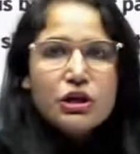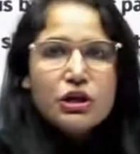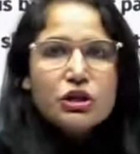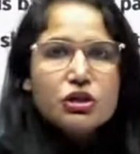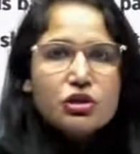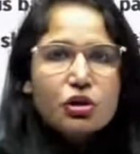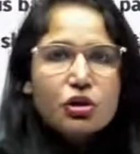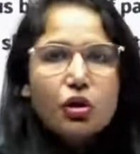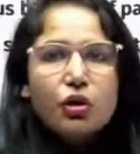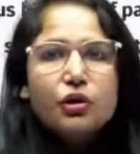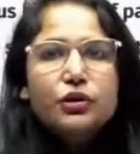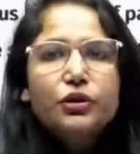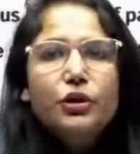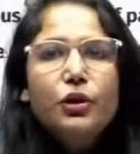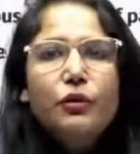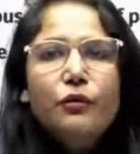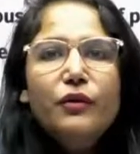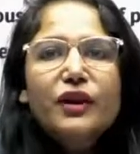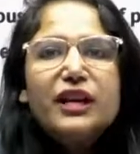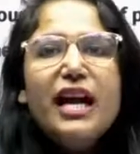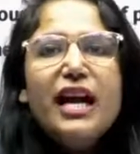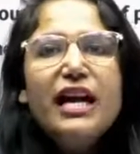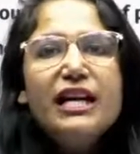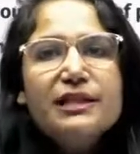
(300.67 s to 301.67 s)
so you
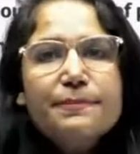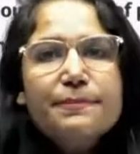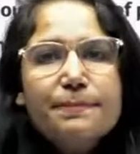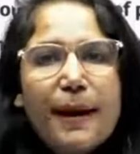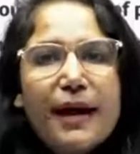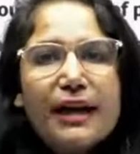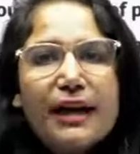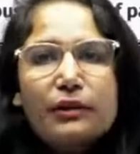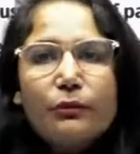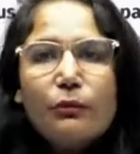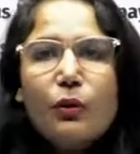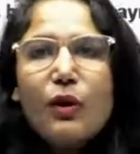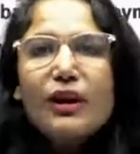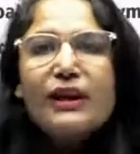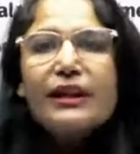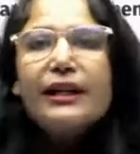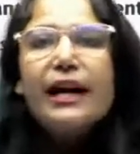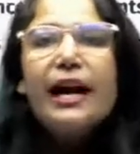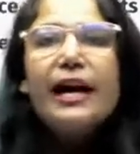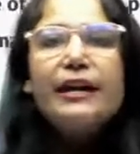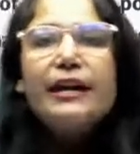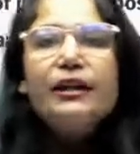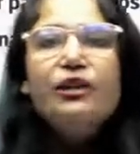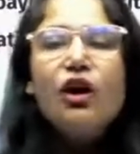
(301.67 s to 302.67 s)
would expect what
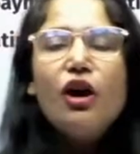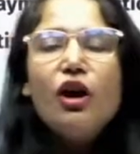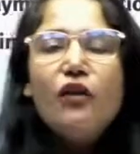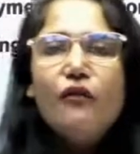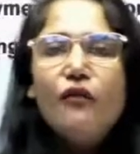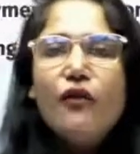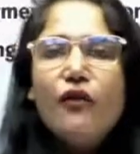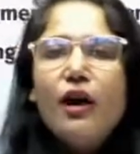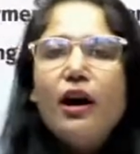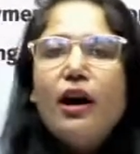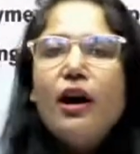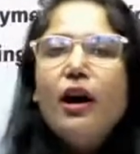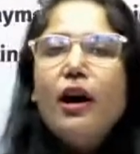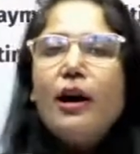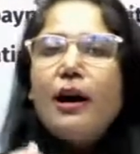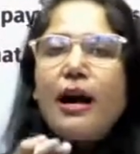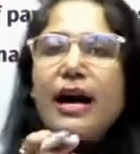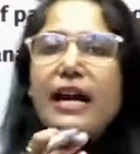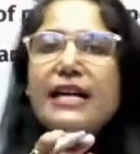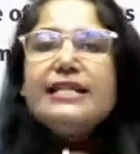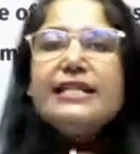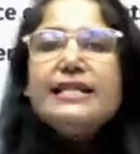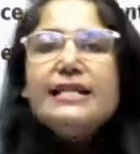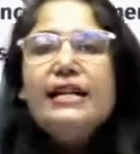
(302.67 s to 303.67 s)
kind of
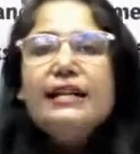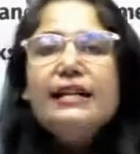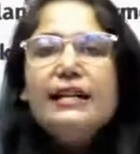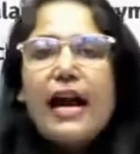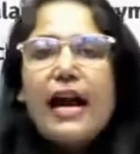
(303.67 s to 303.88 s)
asset